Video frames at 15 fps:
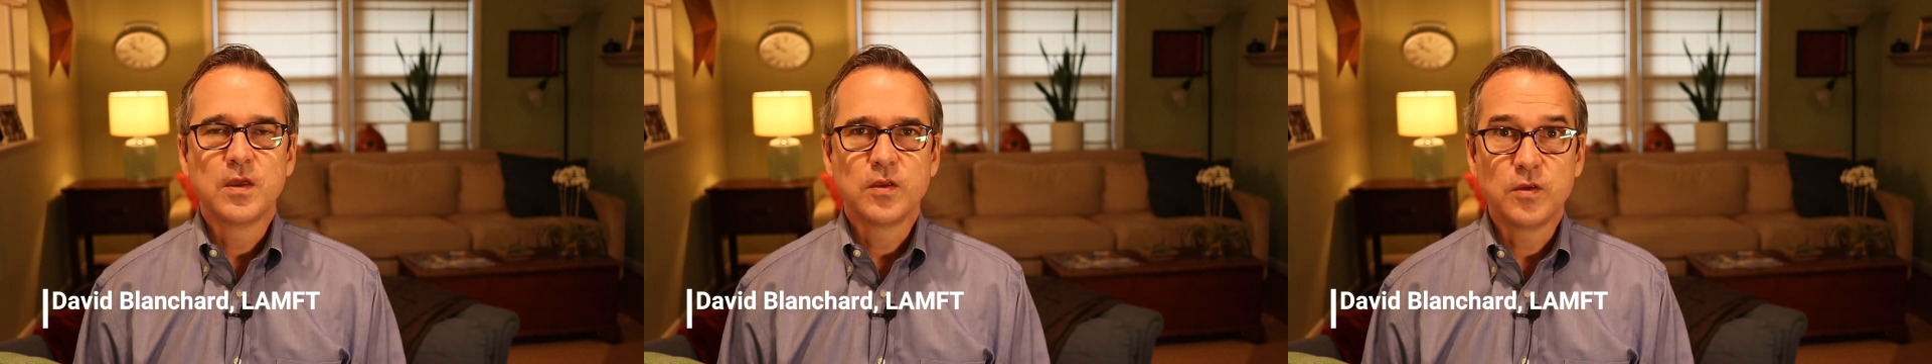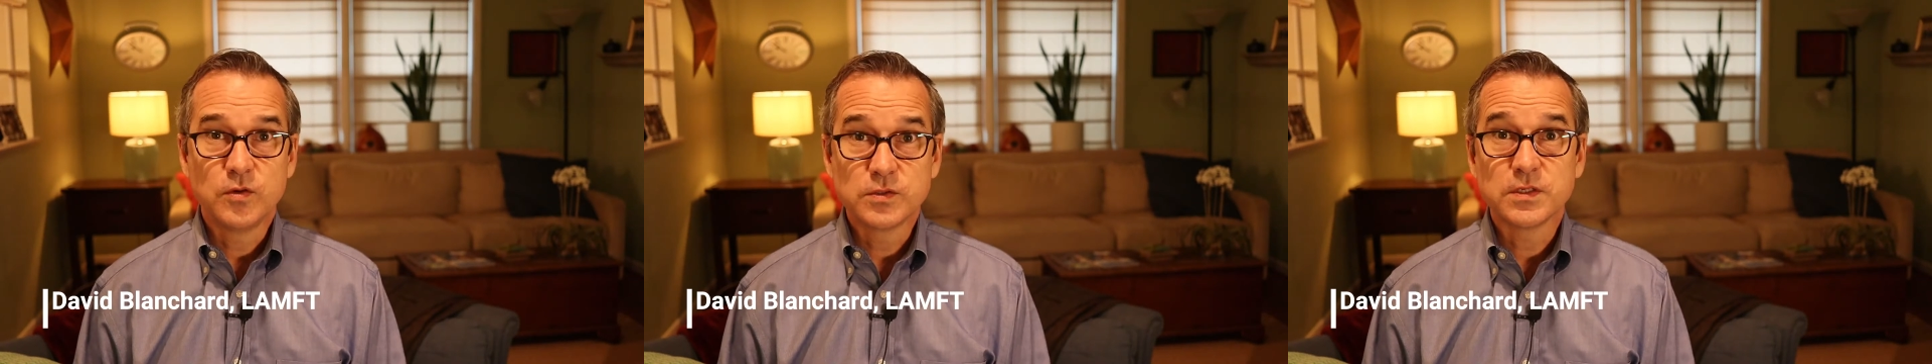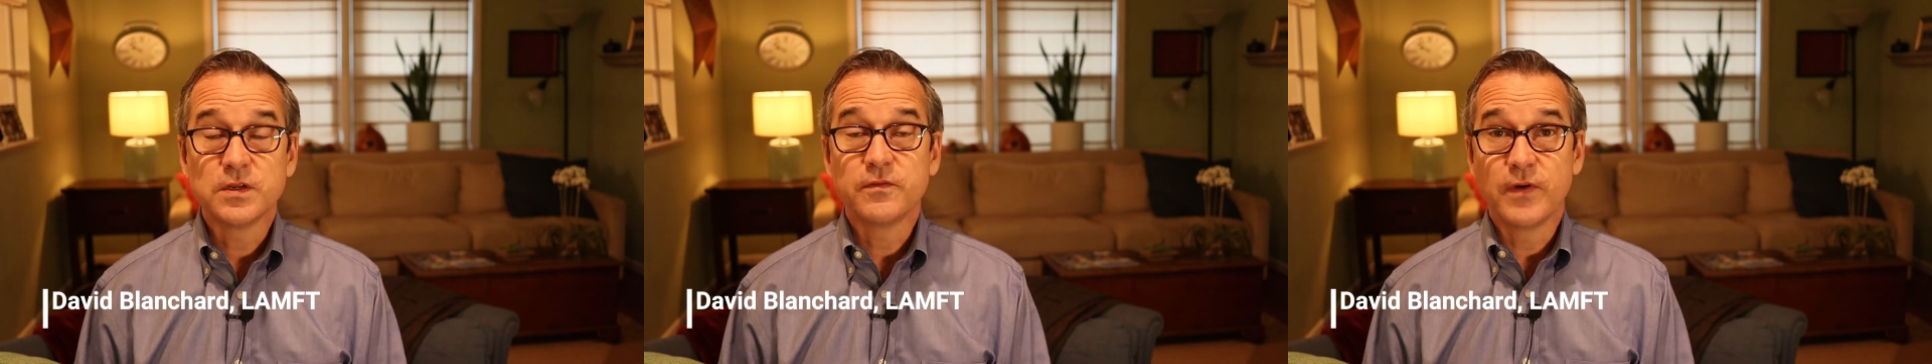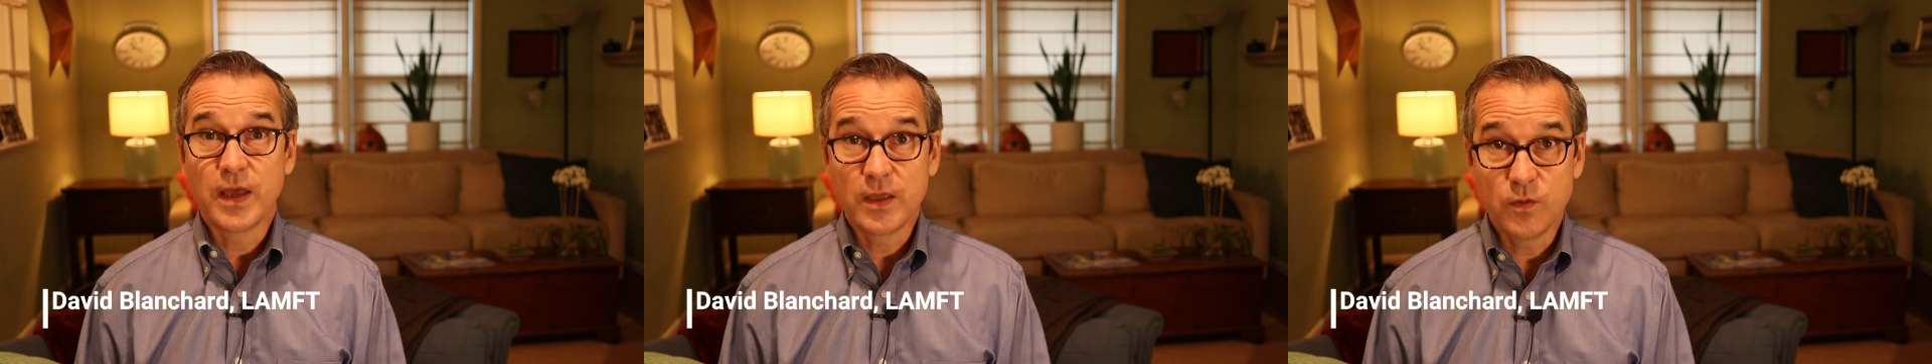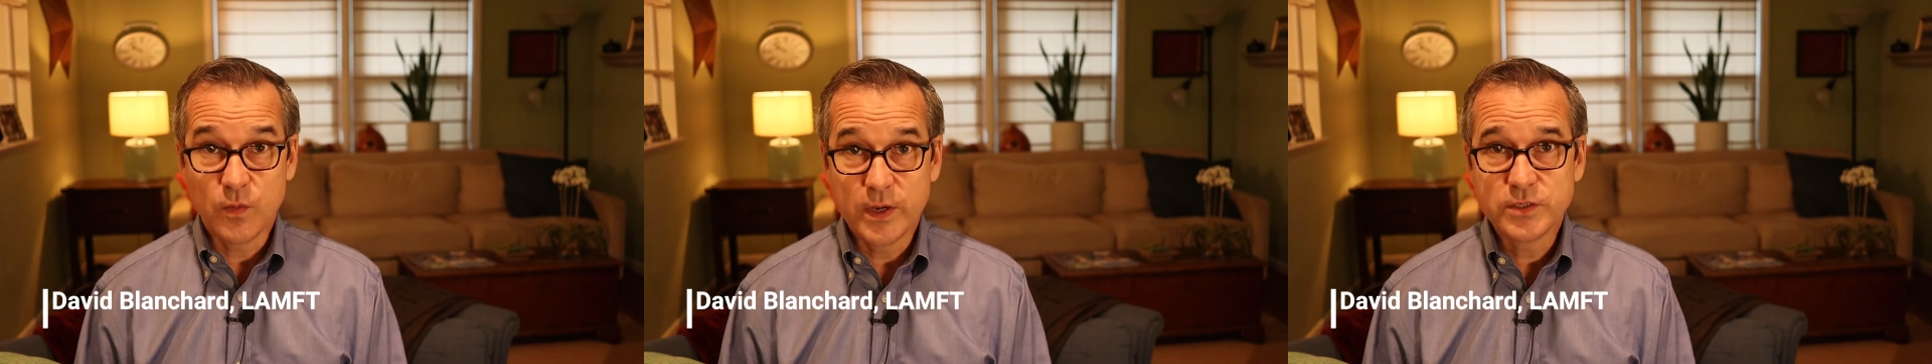use an
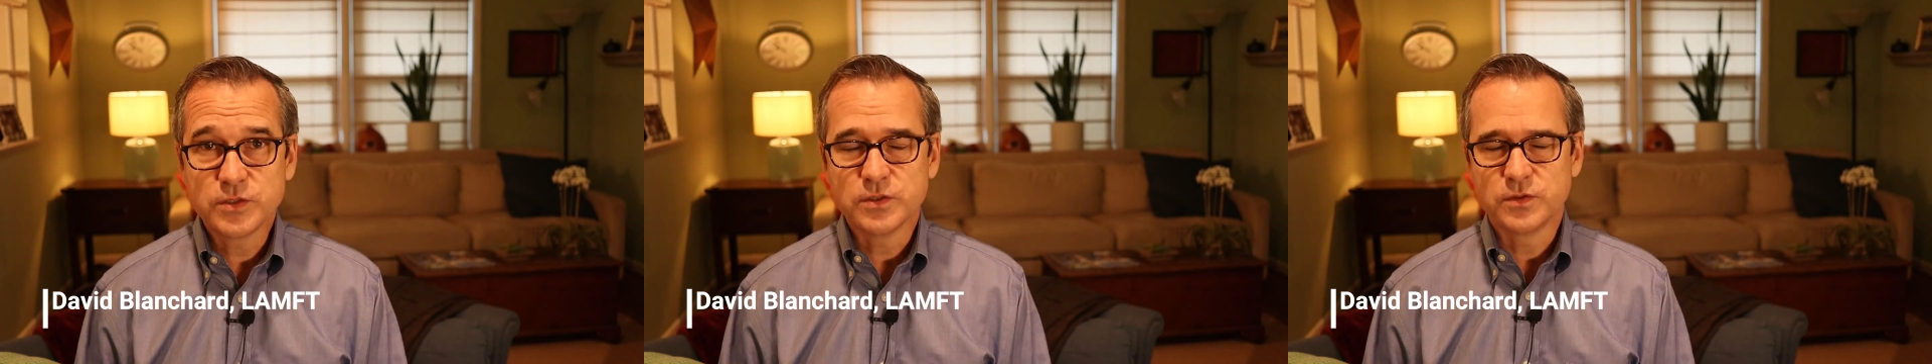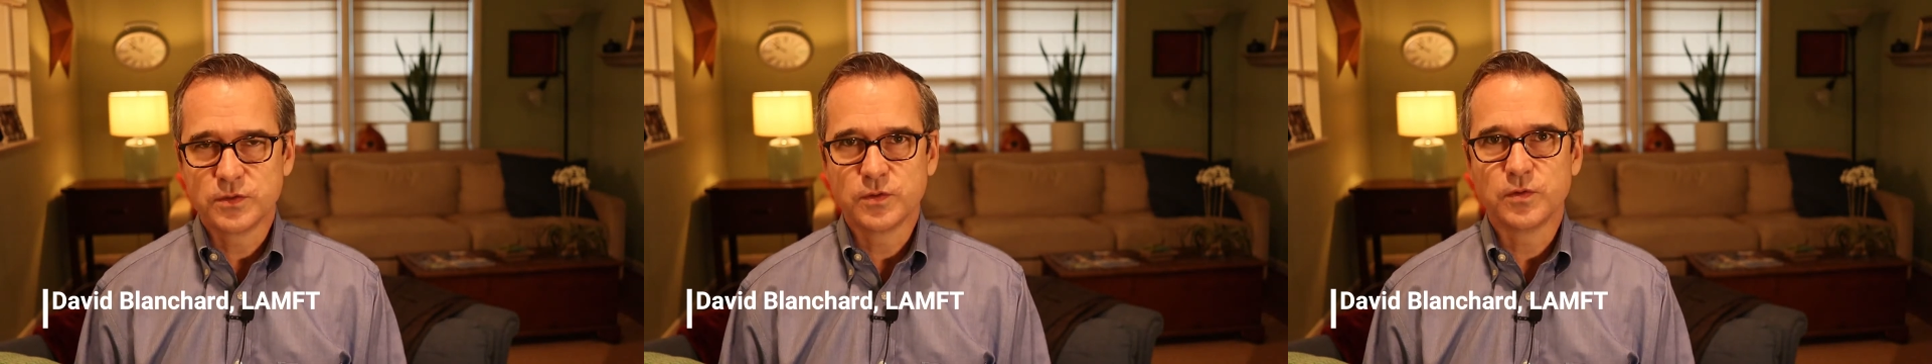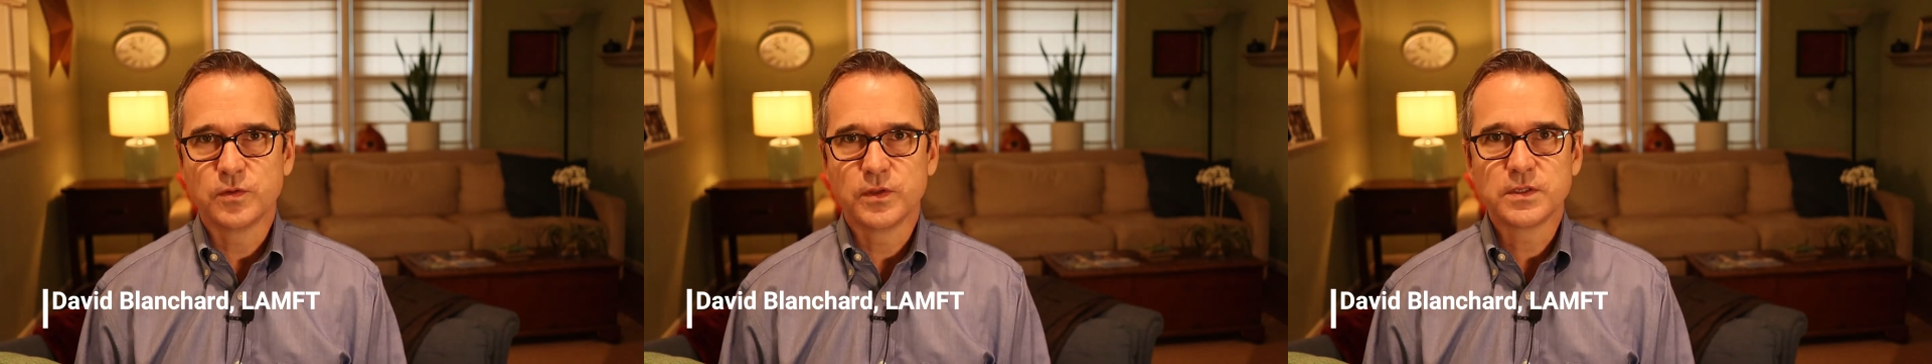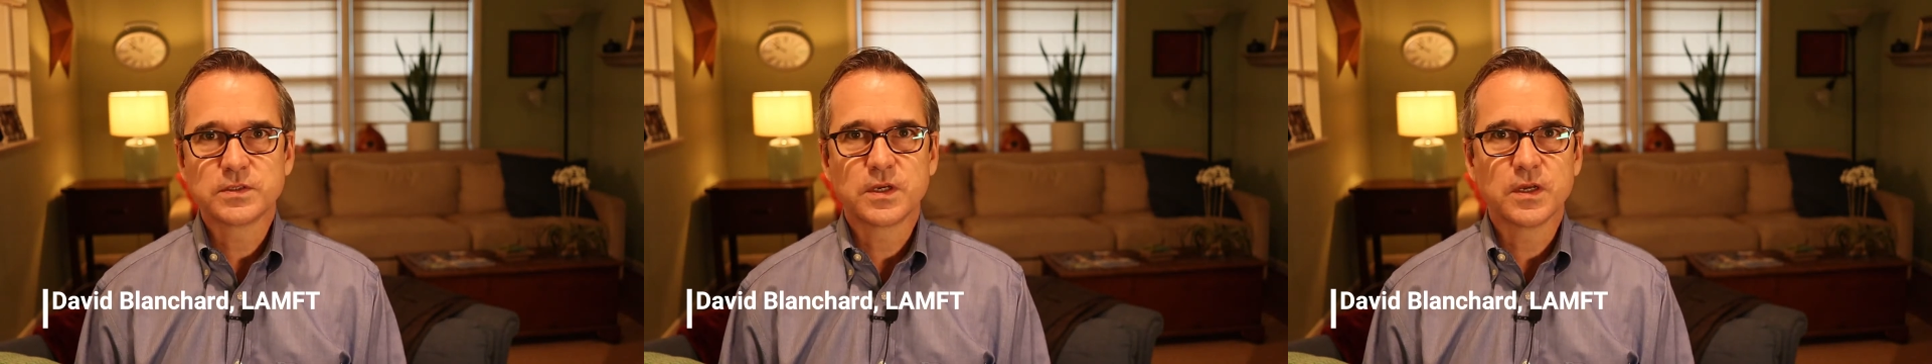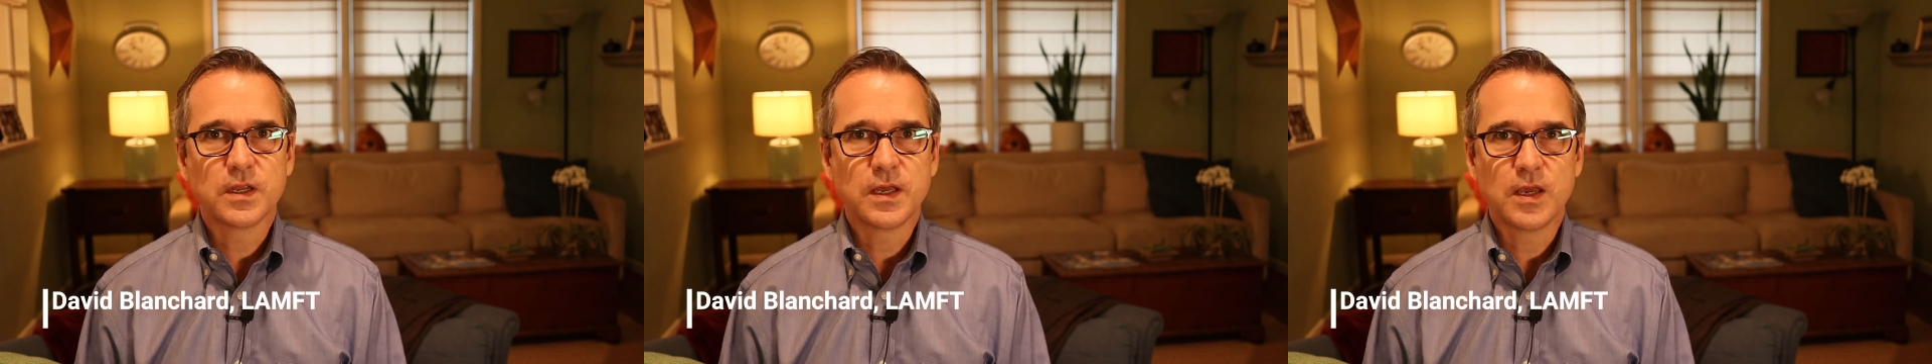evaluation tool that's
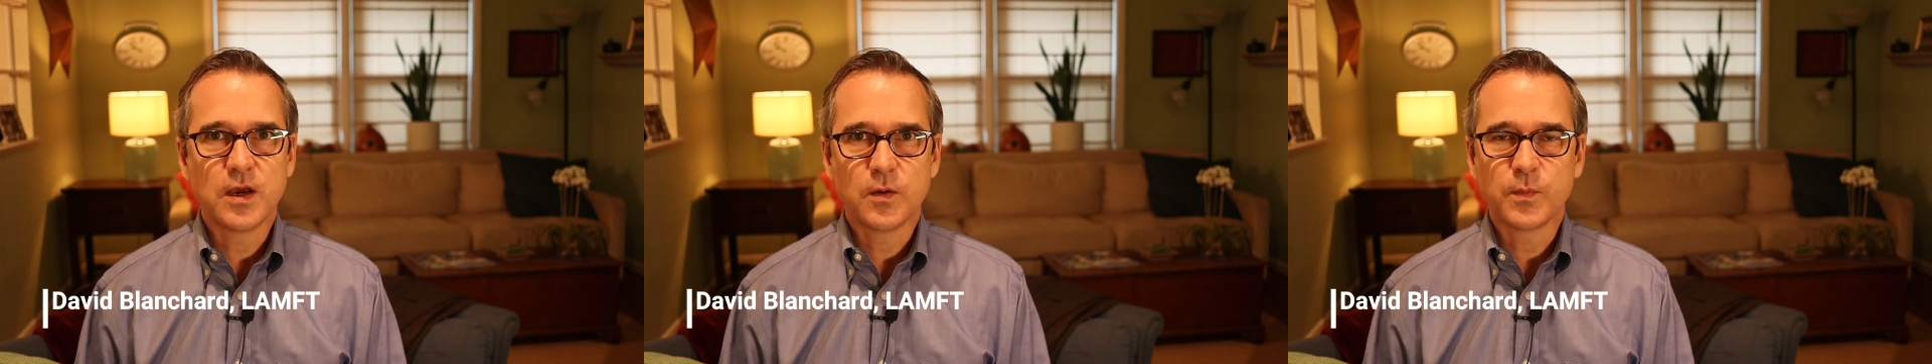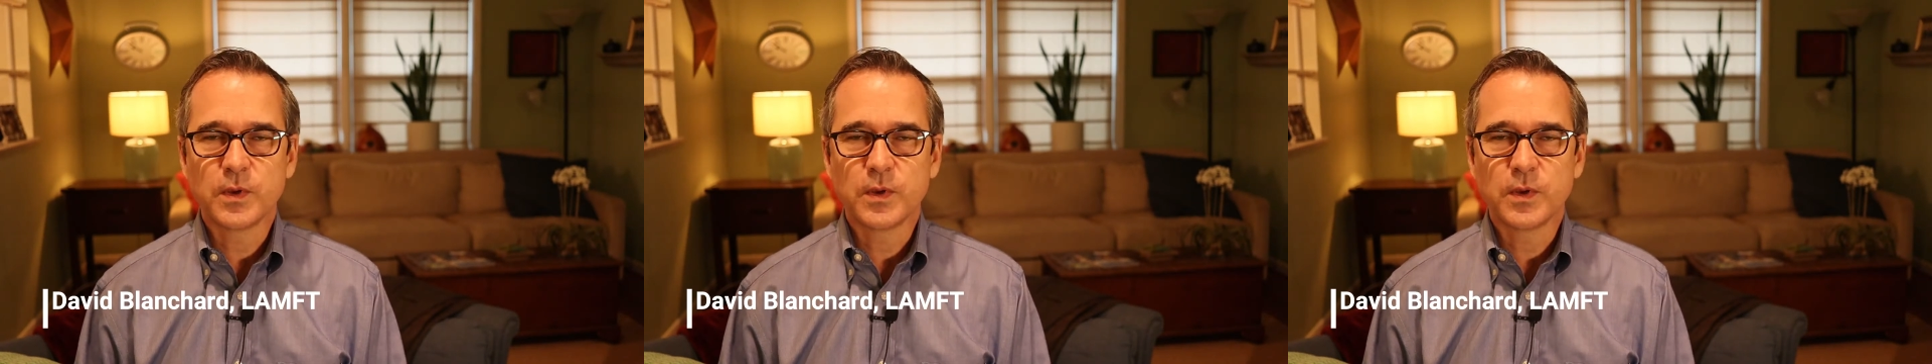going to help